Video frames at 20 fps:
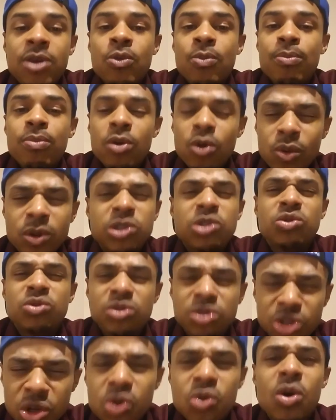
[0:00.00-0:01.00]
Boy, what you
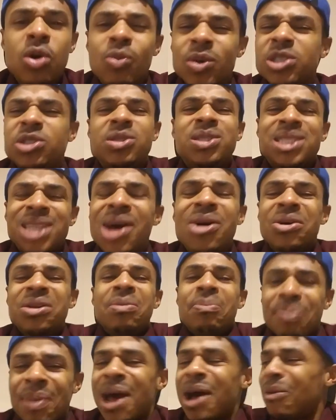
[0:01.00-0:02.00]
doing? What you talking
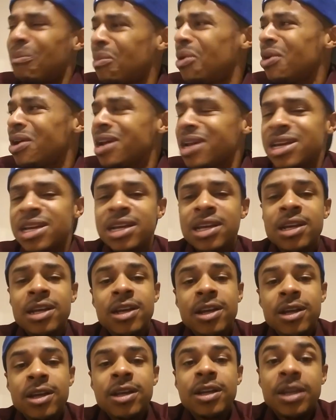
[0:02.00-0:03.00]
about, boy?
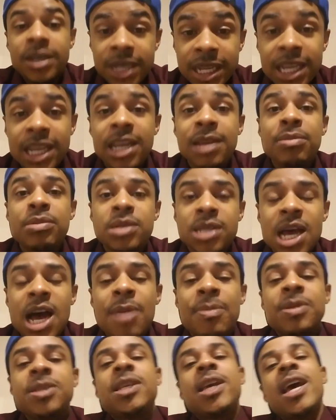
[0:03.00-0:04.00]
Deep
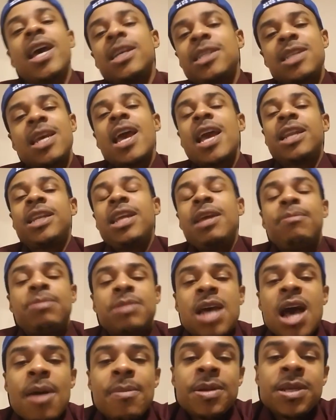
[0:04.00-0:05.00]
topics, hashtag deep
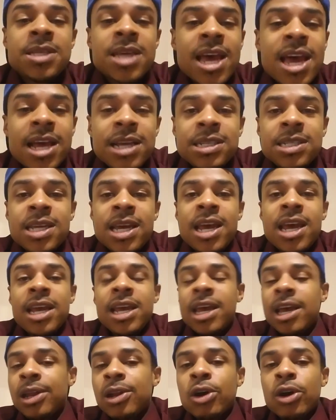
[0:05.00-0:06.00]
topics,
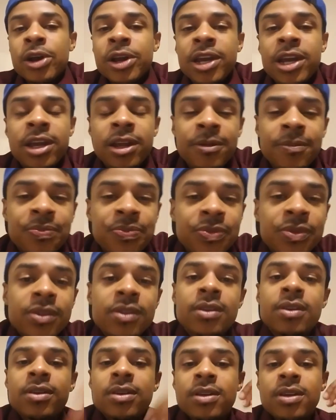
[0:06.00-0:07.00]
hashtag L R N,
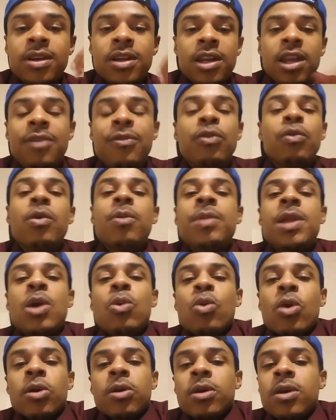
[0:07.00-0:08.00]
Living Realm
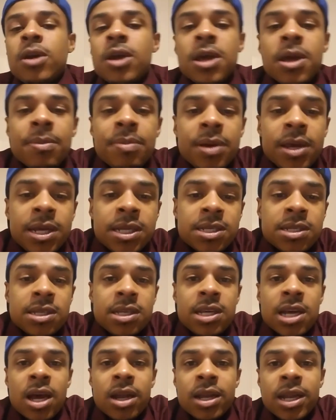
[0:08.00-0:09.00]
Network. Peace.
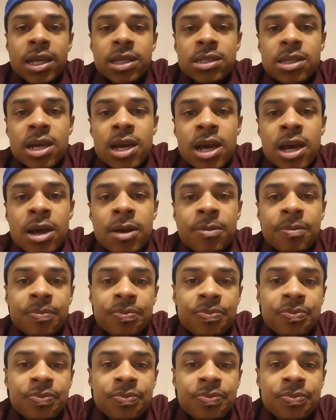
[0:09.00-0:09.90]
See y'all next time.